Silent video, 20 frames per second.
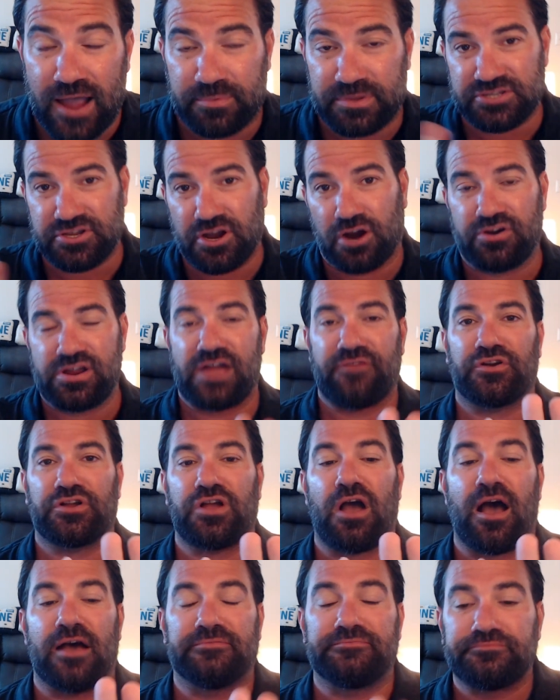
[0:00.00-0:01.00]
Sorry, I
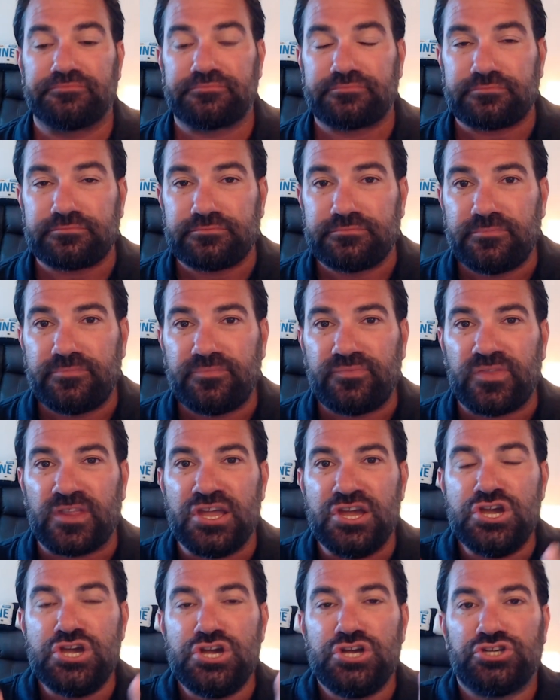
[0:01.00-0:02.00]
forgot.
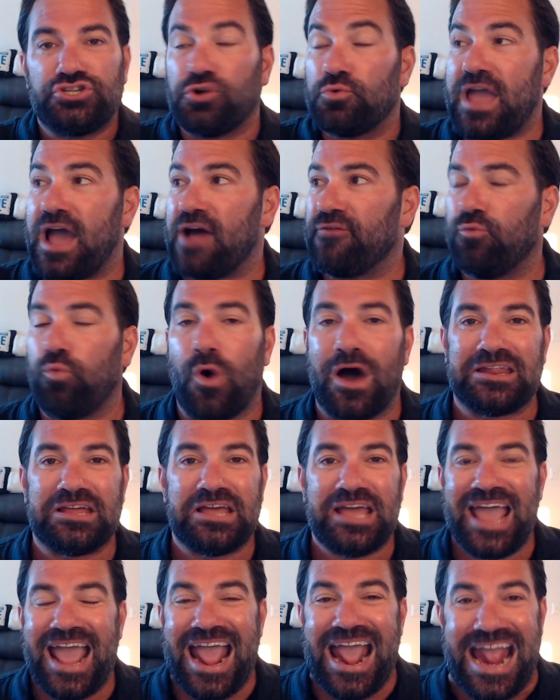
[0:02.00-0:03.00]
So we have
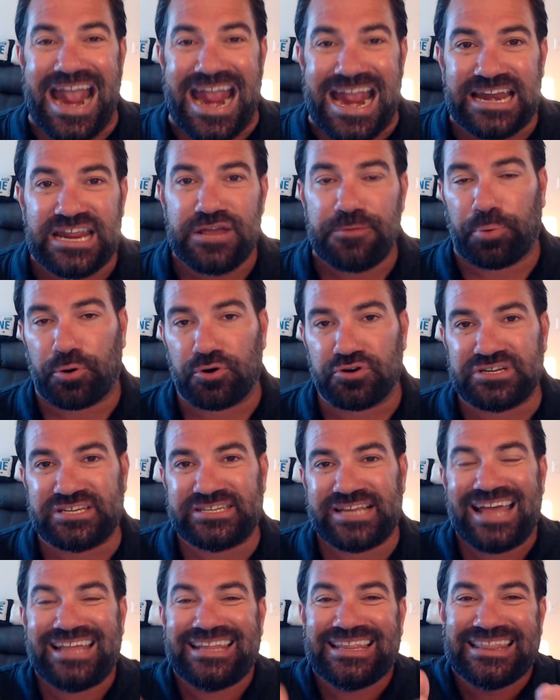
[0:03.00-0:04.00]

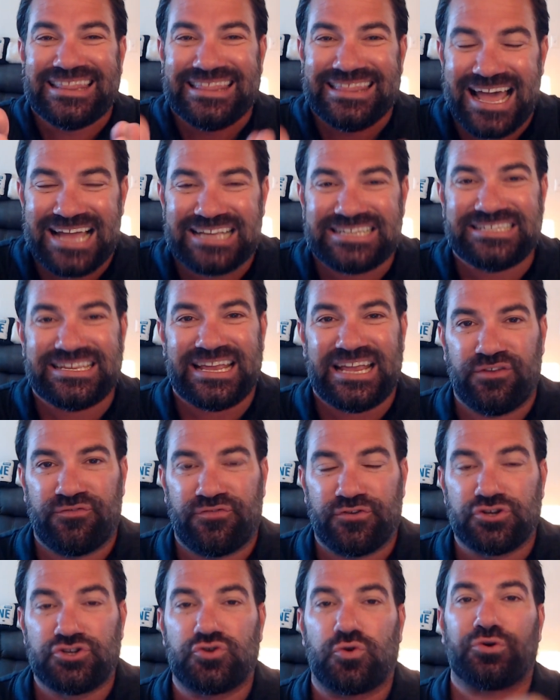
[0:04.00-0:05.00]
80% less
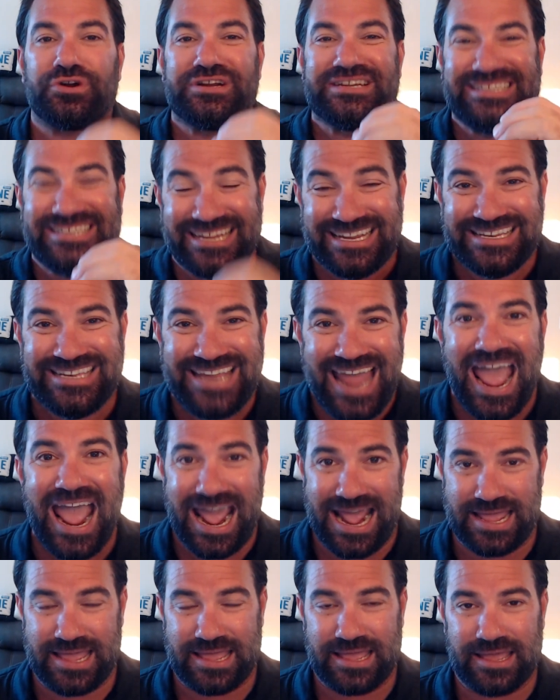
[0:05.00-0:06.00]
inventory
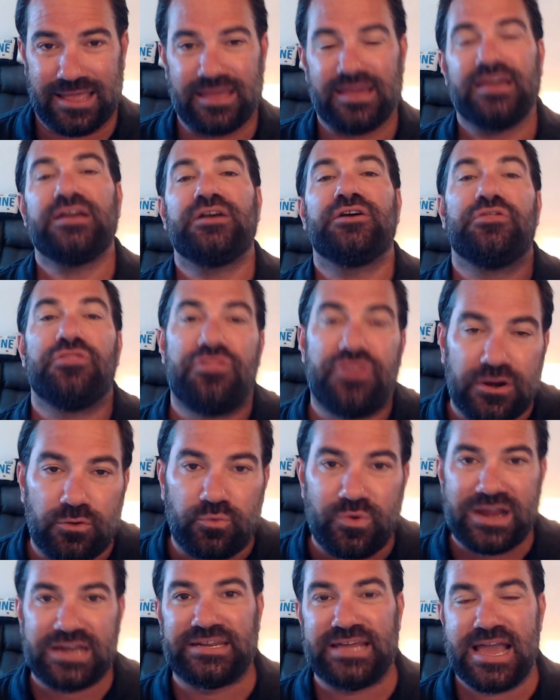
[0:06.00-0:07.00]
today than
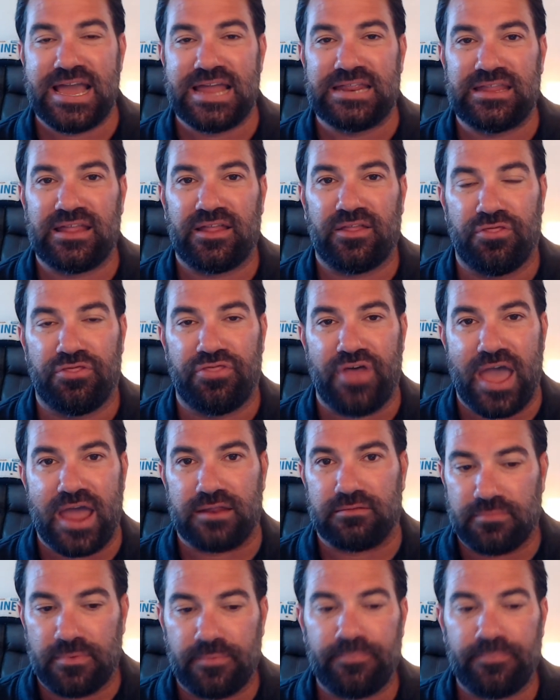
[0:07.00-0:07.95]
we did then.